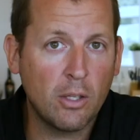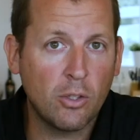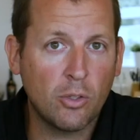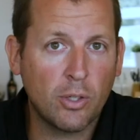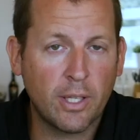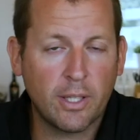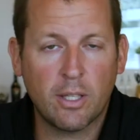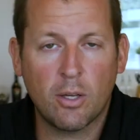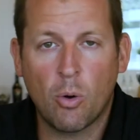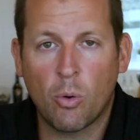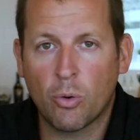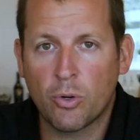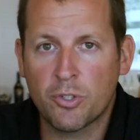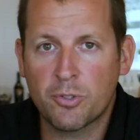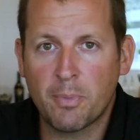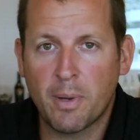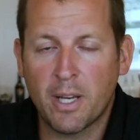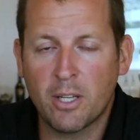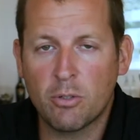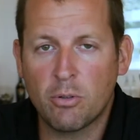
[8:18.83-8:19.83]
look at the
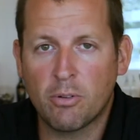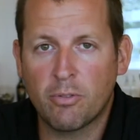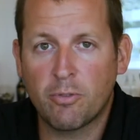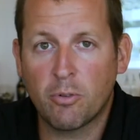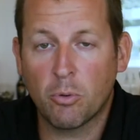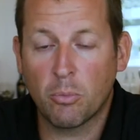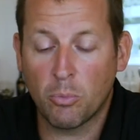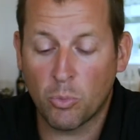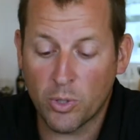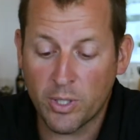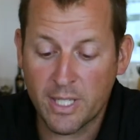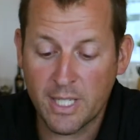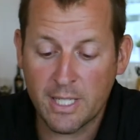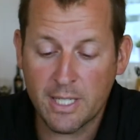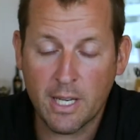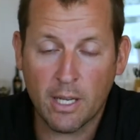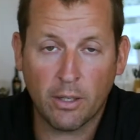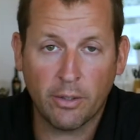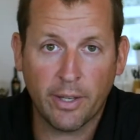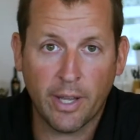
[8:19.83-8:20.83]
owner's manual for more
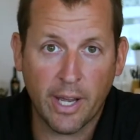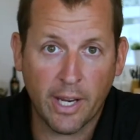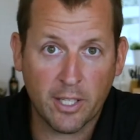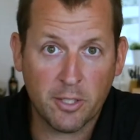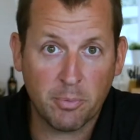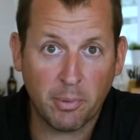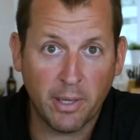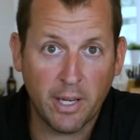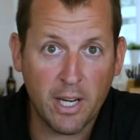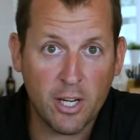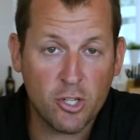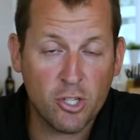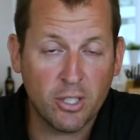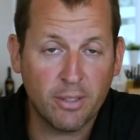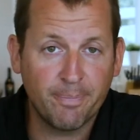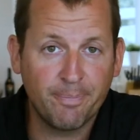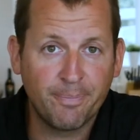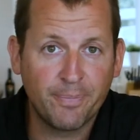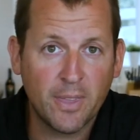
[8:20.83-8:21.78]
detailed explanation.